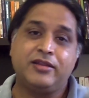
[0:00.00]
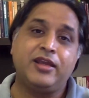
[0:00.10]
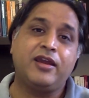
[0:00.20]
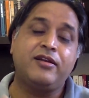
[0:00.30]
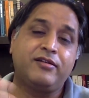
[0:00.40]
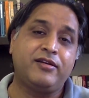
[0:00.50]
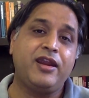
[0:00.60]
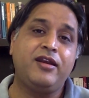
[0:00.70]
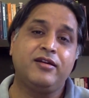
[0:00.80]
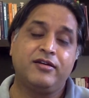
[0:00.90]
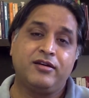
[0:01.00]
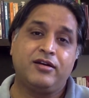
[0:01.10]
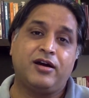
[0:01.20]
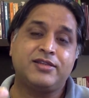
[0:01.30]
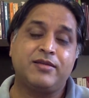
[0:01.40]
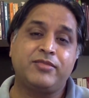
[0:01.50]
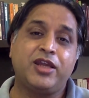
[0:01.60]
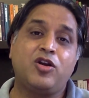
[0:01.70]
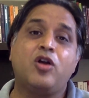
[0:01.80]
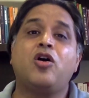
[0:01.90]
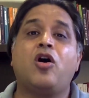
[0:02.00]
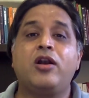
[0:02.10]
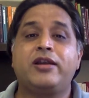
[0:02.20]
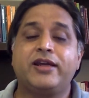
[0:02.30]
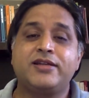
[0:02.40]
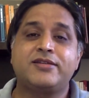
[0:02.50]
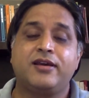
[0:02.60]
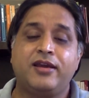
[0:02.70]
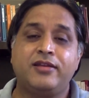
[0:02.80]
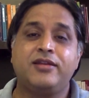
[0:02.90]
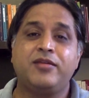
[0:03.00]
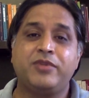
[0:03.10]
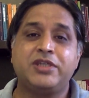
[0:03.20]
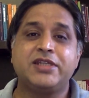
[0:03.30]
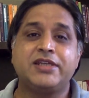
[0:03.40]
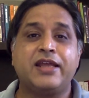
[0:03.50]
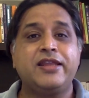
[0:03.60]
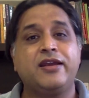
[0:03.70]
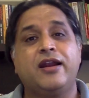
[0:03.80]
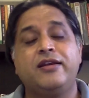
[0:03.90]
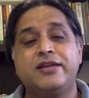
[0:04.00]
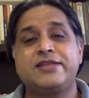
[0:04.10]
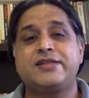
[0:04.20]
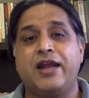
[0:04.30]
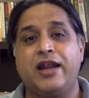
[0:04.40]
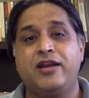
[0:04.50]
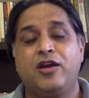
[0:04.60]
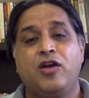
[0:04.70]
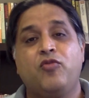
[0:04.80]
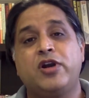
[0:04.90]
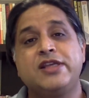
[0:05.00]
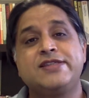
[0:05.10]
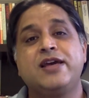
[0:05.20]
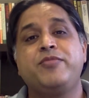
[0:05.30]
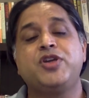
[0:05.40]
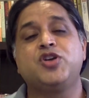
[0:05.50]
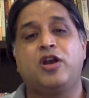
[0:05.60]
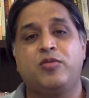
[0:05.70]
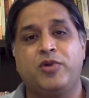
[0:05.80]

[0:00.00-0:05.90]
they can read something called alt text in the images, and they can understand what is the image all